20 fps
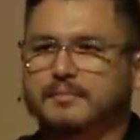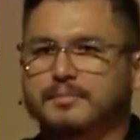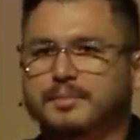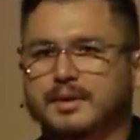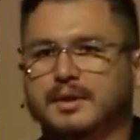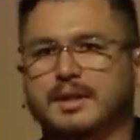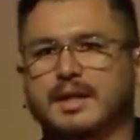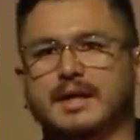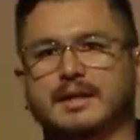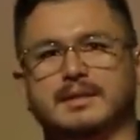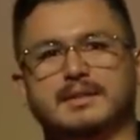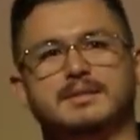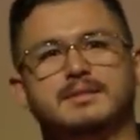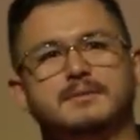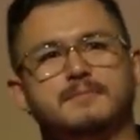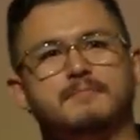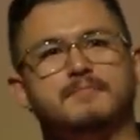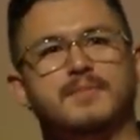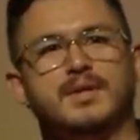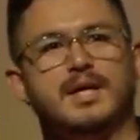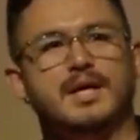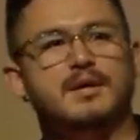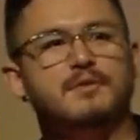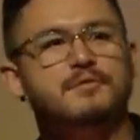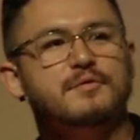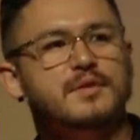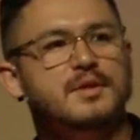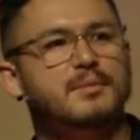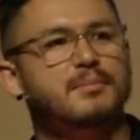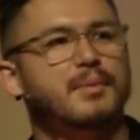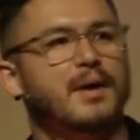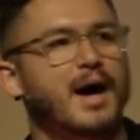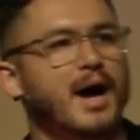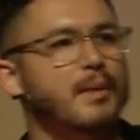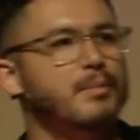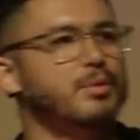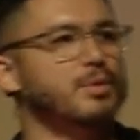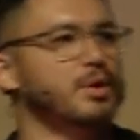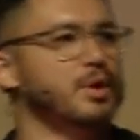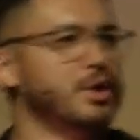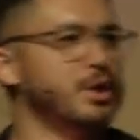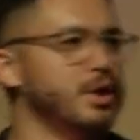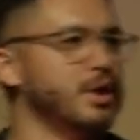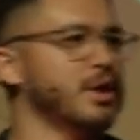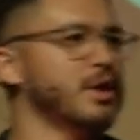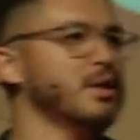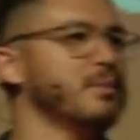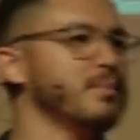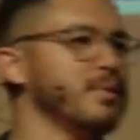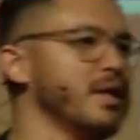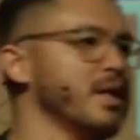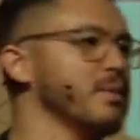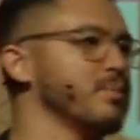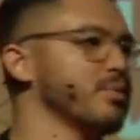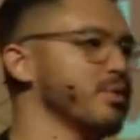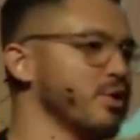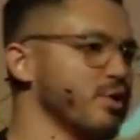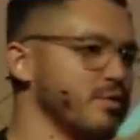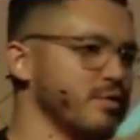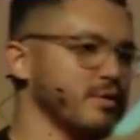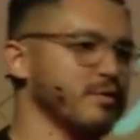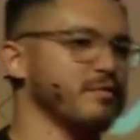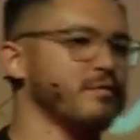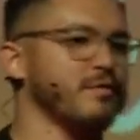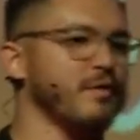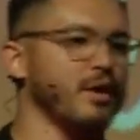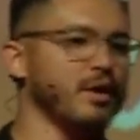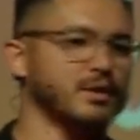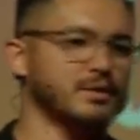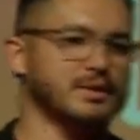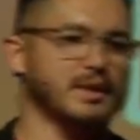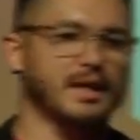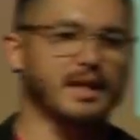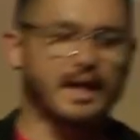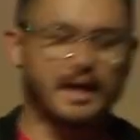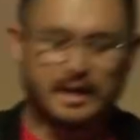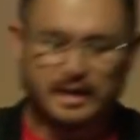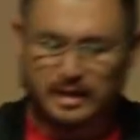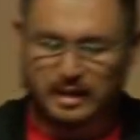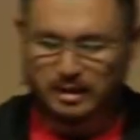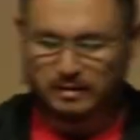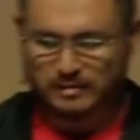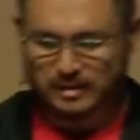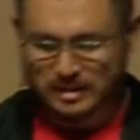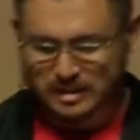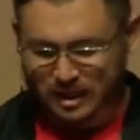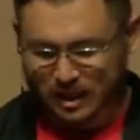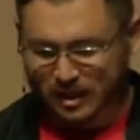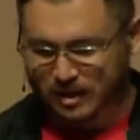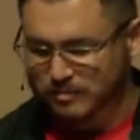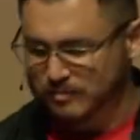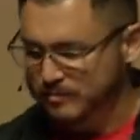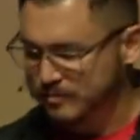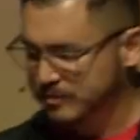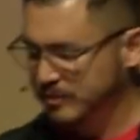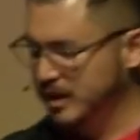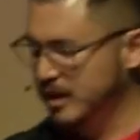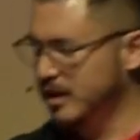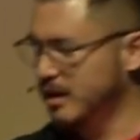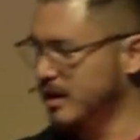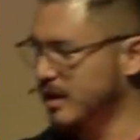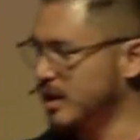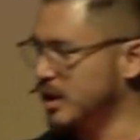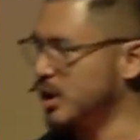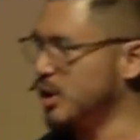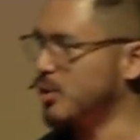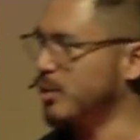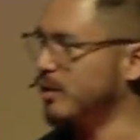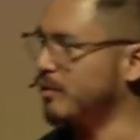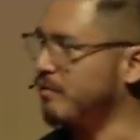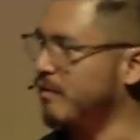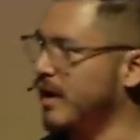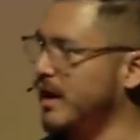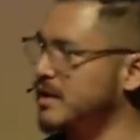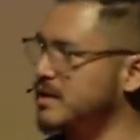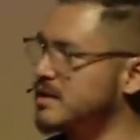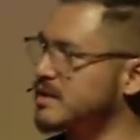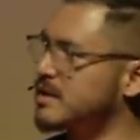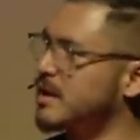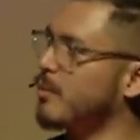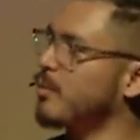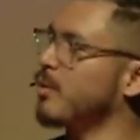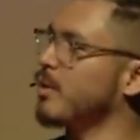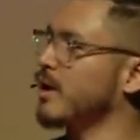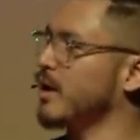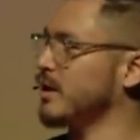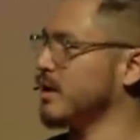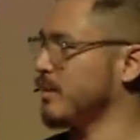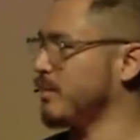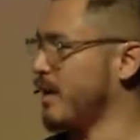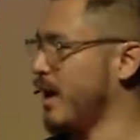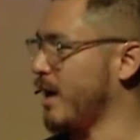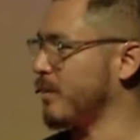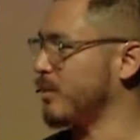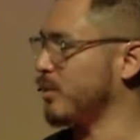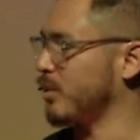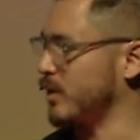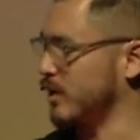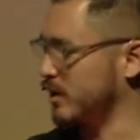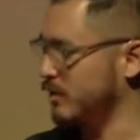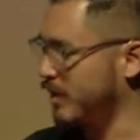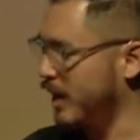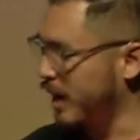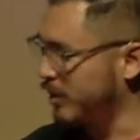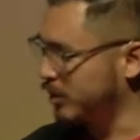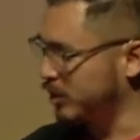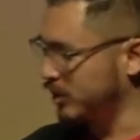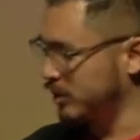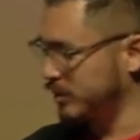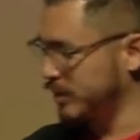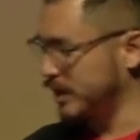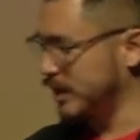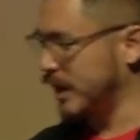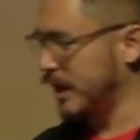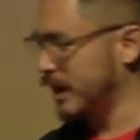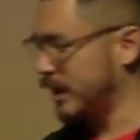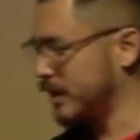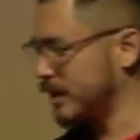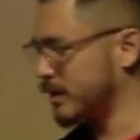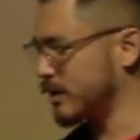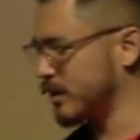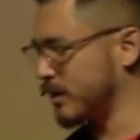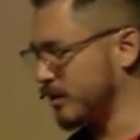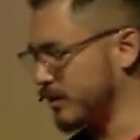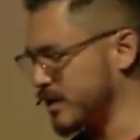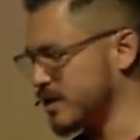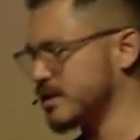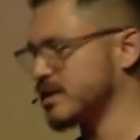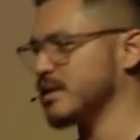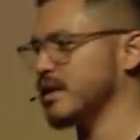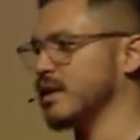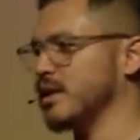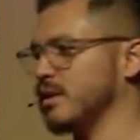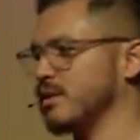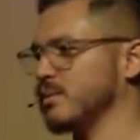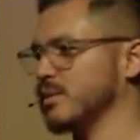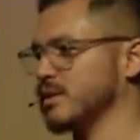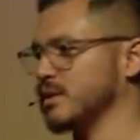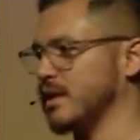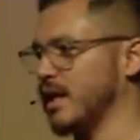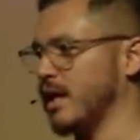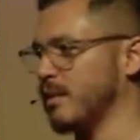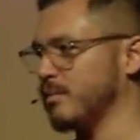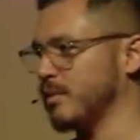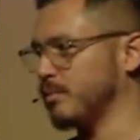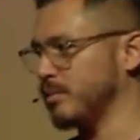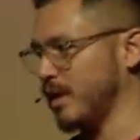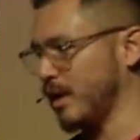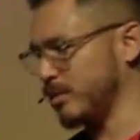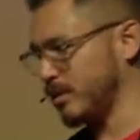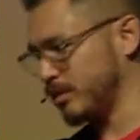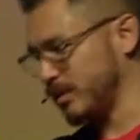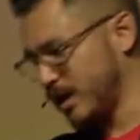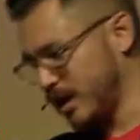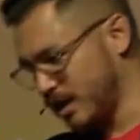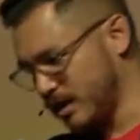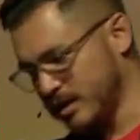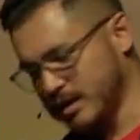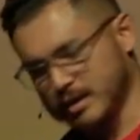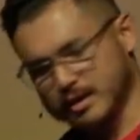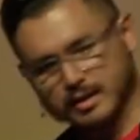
put it like this, if the Bible could be proven false at any given time, you would find somewhere in the Bible where the Bible would be like, this city was named blah, blah, blah,